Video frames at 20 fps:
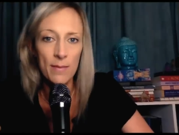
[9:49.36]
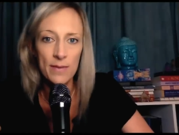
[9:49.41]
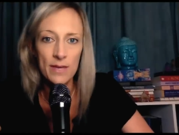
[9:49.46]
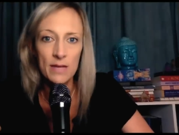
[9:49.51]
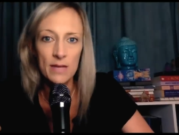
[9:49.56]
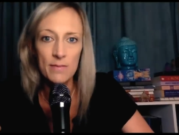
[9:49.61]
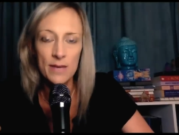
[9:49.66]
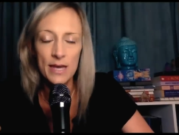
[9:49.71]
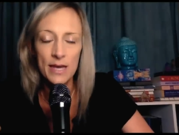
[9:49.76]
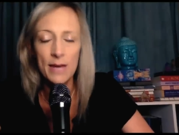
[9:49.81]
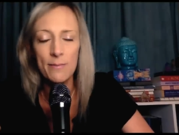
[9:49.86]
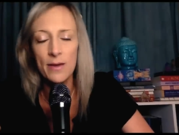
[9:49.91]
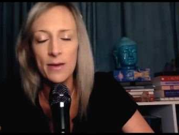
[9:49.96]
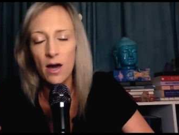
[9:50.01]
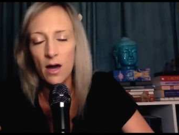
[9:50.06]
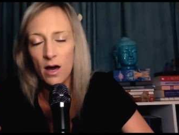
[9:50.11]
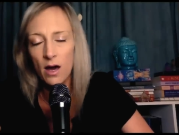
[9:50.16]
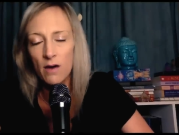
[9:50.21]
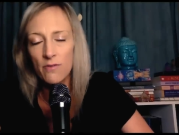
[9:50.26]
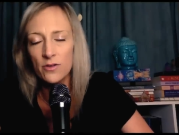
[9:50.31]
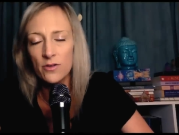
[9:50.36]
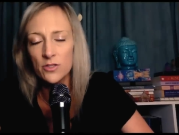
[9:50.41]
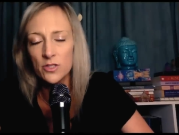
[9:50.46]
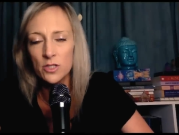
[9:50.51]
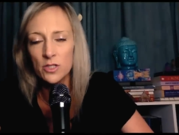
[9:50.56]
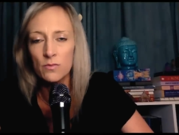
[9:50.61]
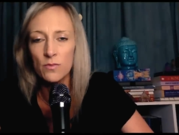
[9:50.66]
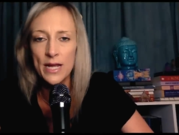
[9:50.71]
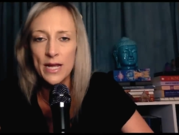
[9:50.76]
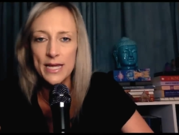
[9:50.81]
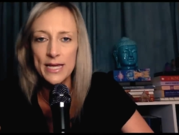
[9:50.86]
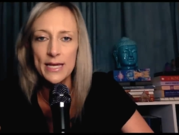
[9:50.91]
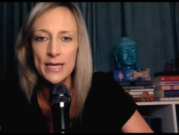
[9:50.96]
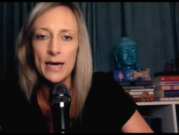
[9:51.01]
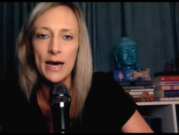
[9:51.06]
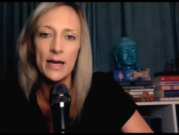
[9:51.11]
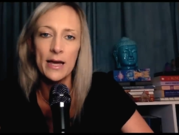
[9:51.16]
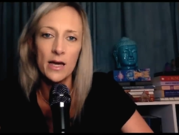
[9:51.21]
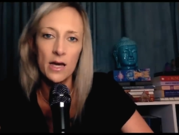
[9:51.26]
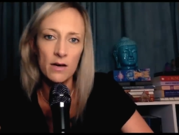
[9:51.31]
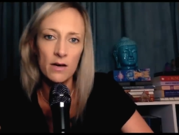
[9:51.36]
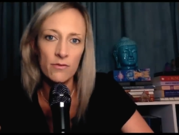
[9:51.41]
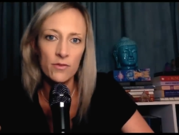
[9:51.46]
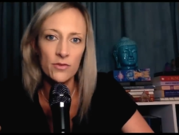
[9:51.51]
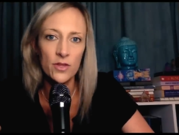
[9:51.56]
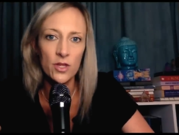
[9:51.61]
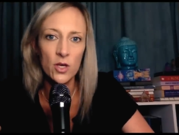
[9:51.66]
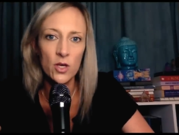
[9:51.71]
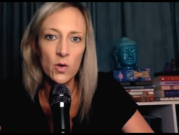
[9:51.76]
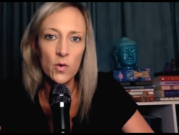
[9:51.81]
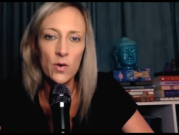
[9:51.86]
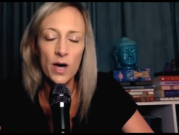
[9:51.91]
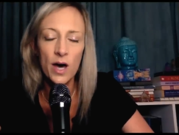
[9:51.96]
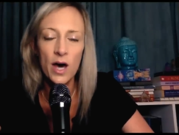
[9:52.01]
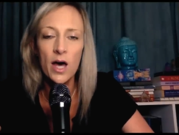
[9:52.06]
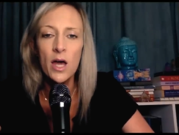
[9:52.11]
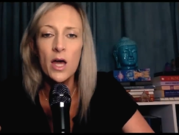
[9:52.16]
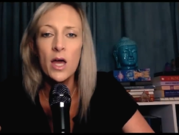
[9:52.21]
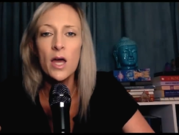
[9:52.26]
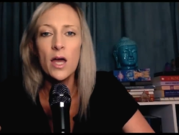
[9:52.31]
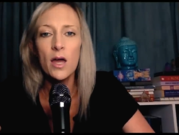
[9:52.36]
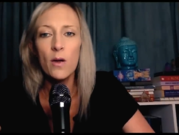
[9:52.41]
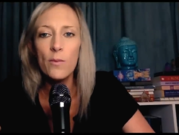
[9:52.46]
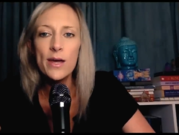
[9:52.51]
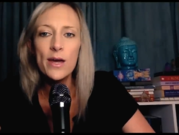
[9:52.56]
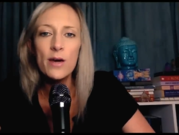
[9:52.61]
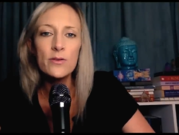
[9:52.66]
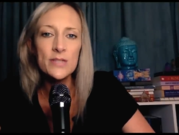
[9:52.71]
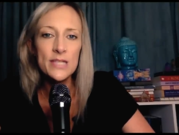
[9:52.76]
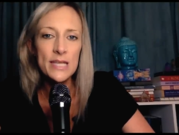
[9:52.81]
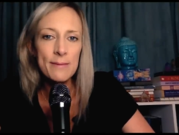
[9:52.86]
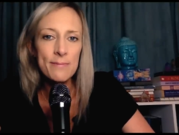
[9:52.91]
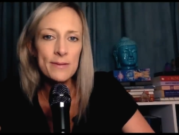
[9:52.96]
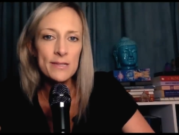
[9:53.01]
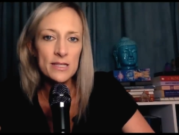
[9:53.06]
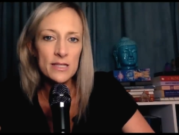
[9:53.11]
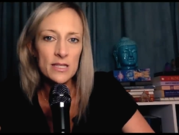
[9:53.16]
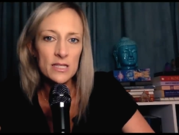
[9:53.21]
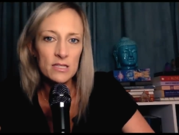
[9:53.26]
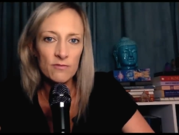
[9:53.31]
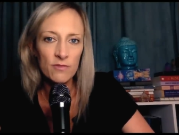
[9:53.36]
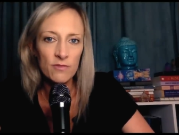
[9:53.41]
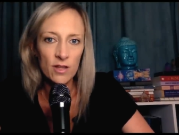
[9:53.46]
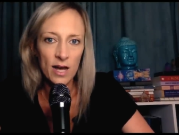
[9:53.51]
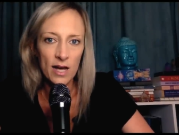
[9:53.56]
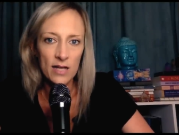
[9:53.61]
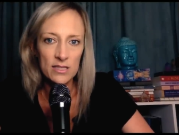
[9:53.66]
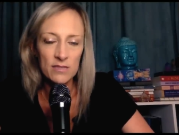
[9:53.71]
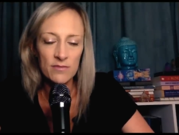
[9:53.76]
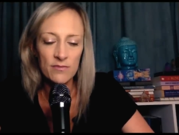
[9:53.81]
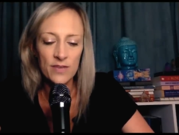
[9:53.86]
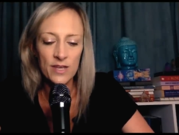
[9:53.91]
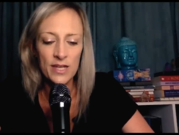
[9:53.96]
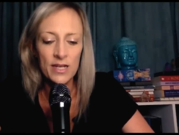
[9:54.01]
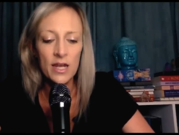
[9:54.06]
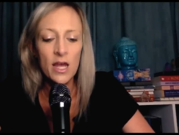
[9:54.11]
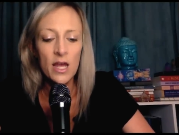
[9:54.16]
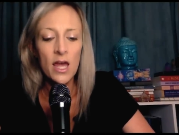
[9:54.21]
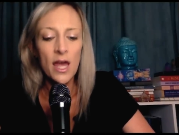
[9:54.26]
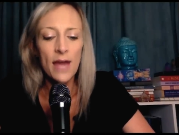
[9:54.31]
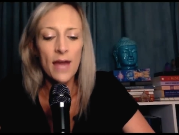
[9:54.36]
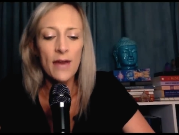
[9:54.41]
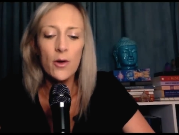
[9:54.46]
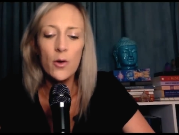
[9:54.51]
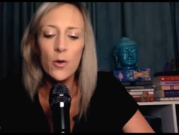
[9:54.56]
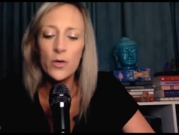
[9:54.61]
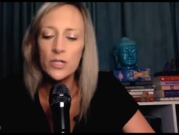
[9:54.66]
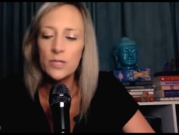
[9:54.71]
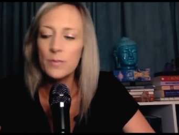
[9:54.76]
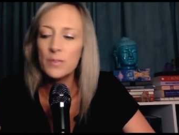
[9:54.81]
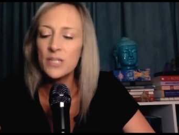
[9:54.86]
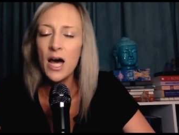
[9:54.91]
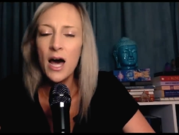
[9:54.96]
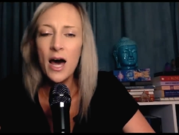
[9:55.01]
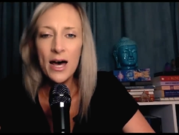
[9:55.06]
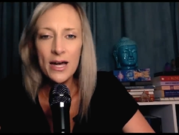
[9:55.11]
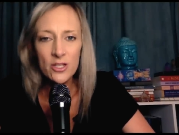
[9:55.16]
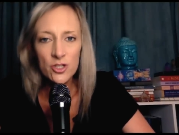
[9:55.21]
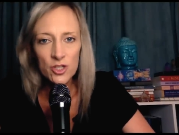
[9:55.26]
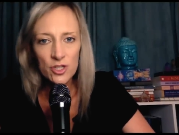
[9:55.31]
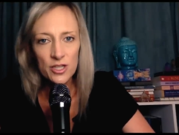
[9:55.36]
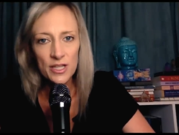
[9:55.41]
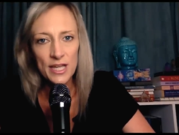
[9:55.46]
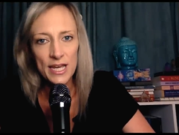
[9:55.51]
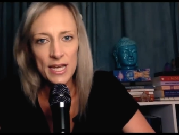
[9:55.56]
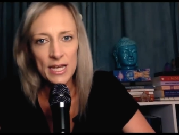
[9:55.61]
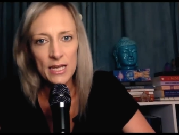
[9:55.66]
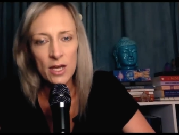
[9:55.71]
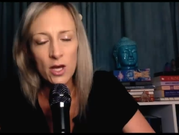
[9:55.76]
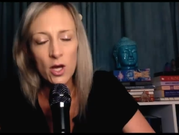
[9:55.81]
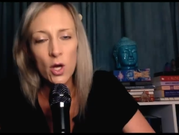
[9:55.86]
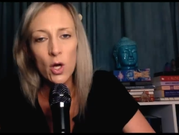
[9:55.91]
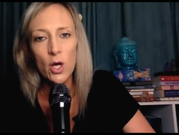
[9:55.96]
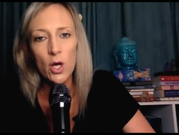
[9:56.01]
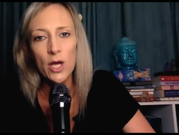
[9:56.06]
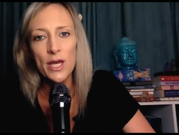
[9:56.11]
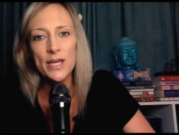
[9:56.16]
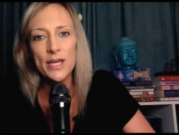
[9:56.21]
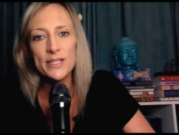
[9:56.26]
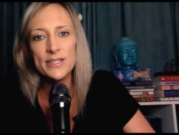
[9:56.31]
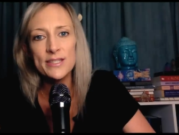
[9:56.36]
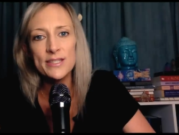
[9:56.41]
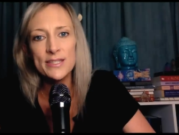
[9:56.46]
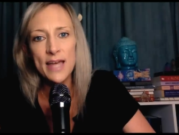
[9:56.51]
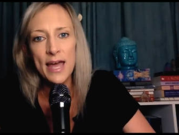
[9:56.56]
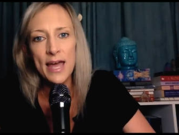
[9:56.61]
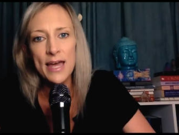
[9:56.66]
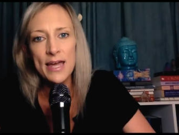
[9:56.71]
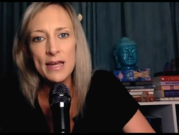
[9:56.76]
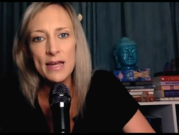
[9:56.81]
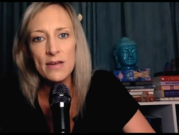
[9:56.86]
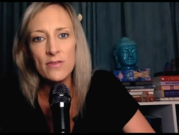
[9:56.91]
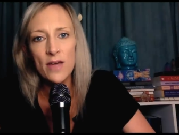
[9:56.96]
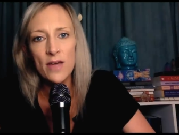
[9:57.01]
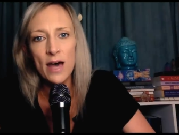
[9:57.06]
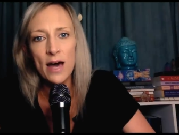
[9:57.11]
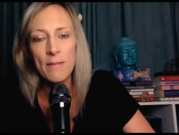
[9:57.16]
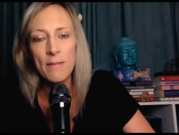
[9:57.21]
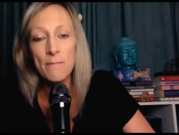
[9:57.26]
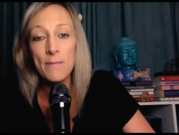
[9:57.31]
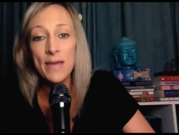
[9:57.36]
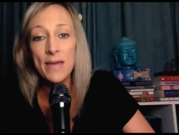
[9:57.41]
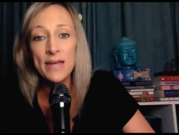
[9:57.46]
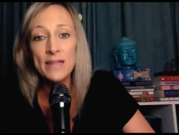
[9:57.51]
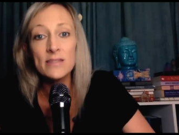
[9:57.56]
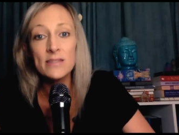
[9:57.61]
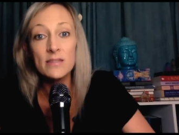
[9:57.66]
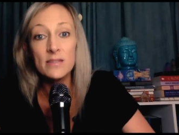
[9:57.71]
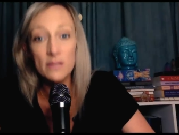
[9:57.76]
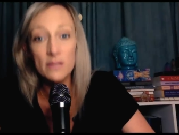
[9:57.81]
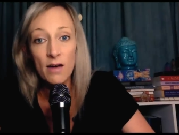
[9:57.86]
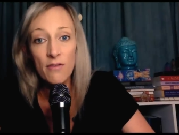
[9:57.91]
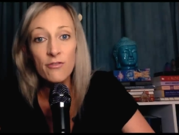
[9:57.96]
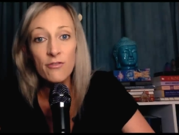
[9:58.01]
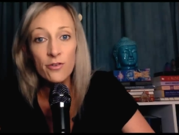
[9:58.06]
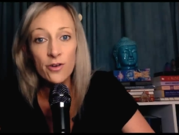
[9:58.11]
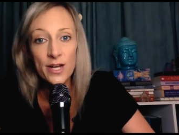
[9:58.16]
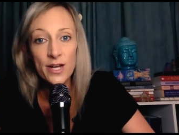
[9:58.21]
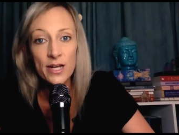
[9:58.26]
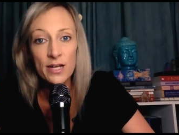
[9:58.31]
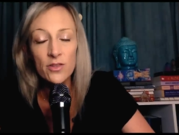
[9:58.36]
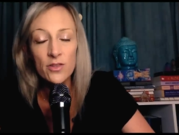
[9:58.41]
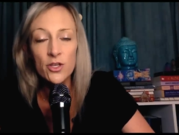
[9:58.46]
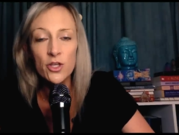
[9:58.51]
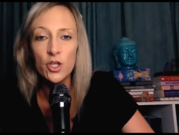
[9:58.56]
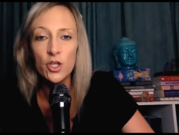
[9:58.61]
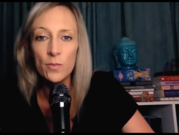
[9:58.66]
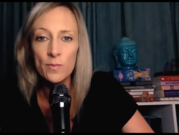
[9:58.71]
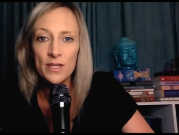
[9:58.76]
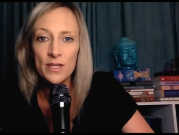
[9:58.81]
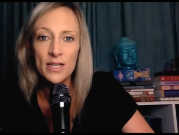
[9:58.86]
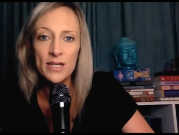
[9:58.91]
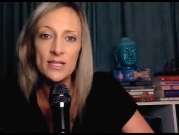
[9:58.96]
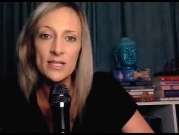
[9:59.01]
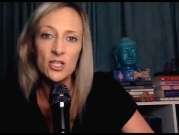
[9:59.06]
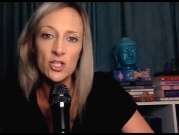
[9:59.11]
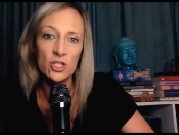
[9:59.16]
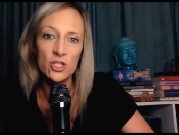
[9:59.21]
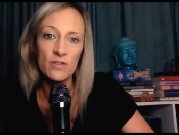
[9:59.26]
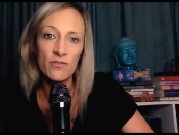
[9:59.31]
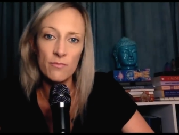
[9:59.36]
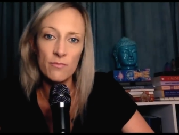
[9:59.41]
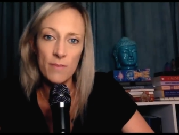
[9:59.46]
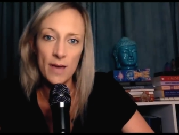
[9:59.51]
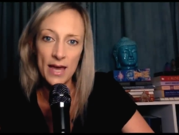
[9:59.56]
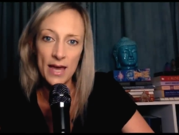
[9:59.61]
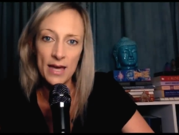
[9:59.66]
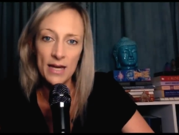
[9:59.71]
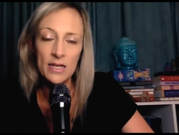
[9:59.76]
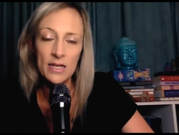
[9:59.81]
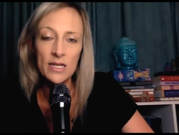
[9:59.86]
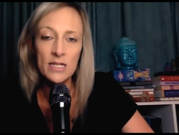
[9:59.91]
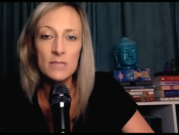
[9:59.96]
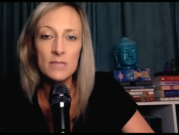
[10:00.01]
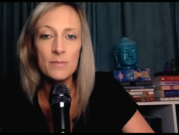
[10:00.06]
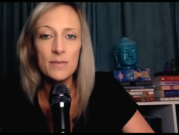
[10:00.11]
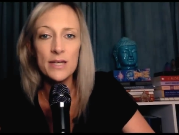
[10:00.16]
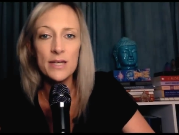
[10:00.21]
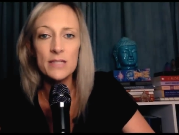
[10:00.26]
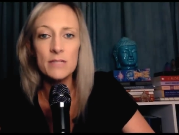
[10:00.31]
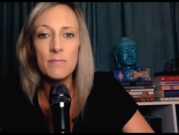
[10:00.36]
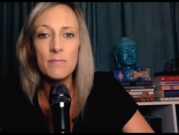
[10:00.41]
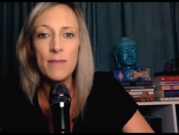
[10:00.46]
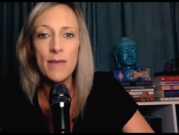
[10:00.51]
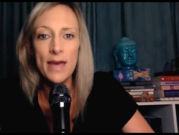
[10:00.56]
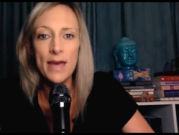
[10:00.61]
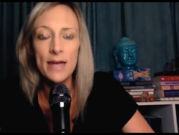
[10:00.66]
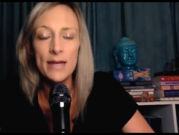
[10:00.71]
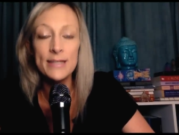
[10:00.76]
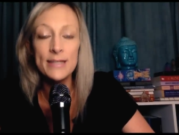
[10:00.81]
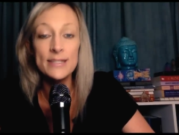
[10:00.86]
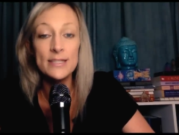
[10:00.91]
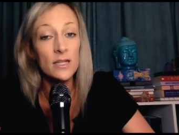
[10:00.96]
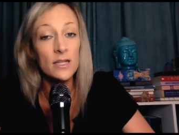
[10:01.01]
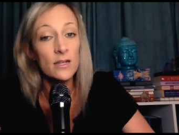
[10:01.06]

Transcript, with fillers: Emmy and me. Emmy covers the Reiki, I cover the yoga. And we go deep into this philosophy. And, and of course, Patanjali is saying that man's suffering, the human condition of man, is because man is